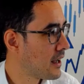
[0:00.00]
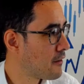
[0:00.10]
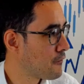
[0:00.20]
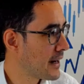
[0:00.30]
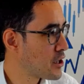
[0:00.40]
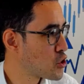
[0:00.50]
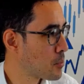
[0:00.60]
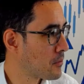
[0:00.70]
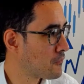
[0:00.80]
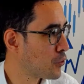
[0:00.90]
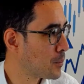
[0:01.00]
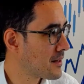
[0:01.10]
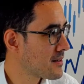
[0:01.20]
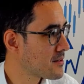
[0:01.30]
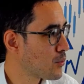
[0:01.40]
financial
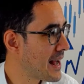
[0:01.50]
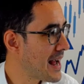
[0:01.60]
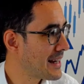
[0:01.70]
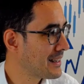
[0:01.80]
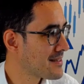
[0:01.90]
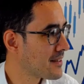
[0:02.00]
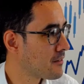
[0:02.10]
performance, where analysts and